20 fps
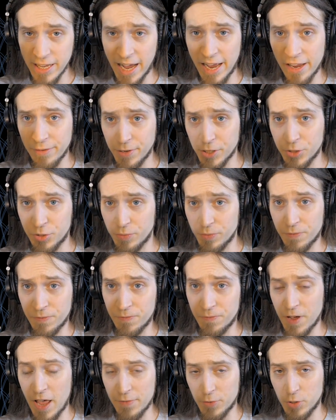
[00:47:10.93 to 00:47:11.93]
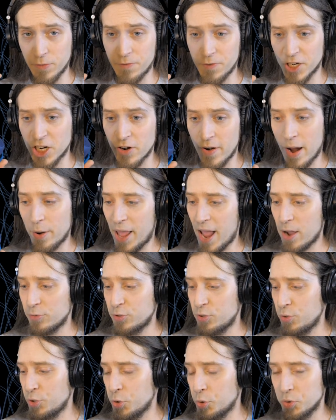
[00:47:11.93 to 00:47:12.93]
I've yet to have to figure out how
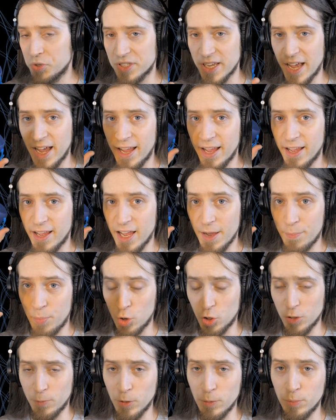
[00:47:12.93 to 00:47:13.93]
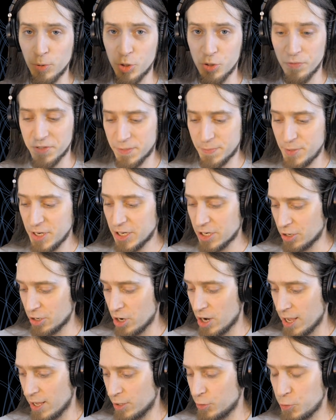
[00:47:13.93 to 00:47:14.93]
to use a portable Bluetooth
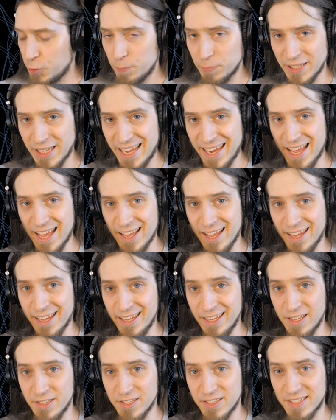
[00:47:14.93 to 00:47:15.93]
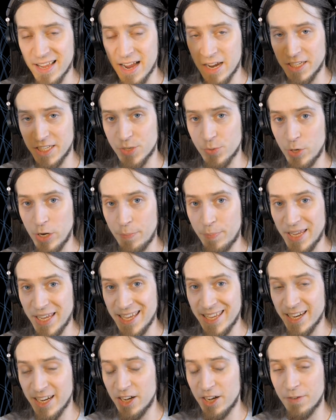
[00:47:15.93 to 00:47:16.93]
speaker to play a sine sweep
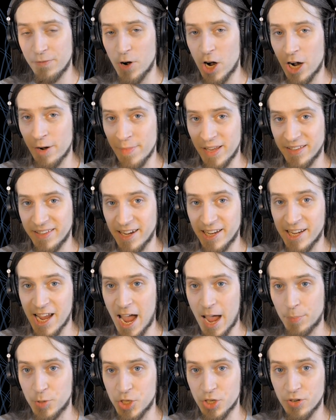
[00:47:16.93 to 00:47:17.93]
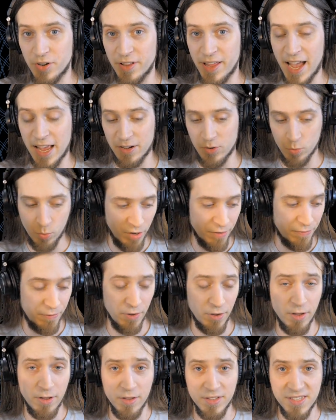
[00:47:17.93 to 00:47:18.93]
in an environment and capture that with
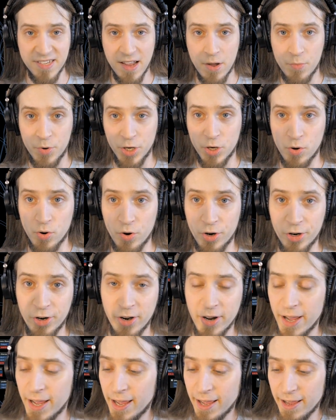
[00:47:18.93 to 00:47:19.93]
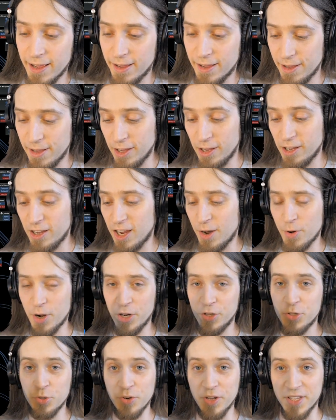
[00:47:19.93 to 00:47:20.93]
a sound recorder. I
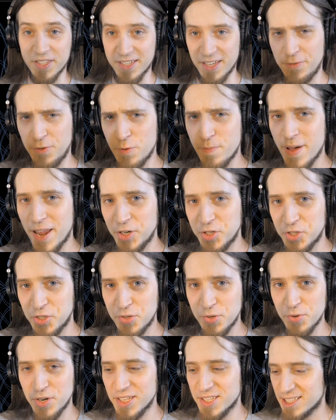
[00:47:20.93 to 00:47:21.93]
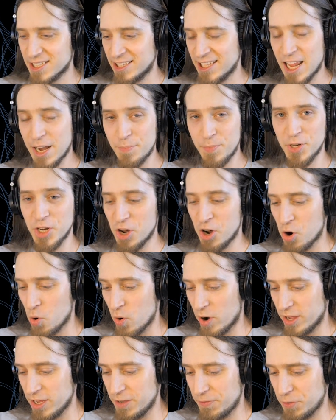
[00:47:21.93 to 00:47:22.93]
want to do this. If you manage to do this, let me
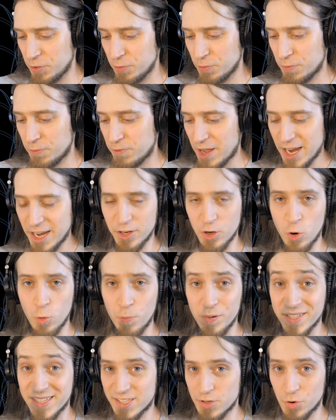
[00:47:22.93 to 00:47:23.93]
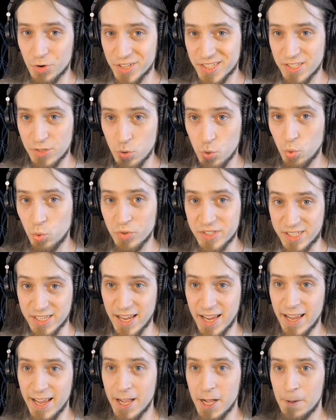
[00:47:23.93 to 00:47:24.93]
know. If you find open source tools
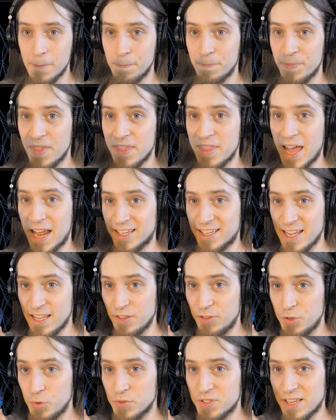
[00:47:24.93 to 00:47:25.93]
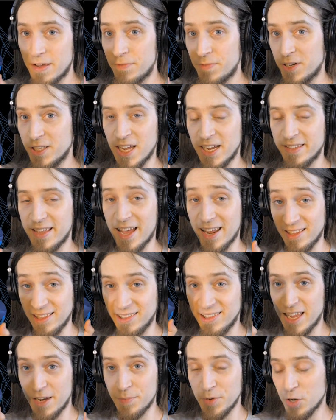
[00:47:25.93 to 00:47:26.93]
that can do something like that,
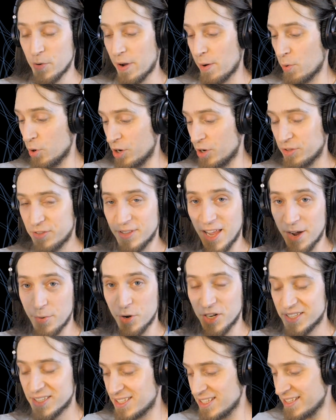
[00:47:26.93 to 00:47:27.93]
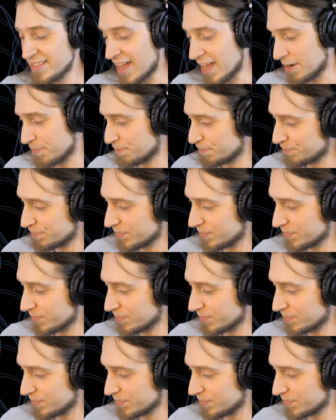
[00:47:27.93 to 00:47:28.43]
let me know. I want to see that.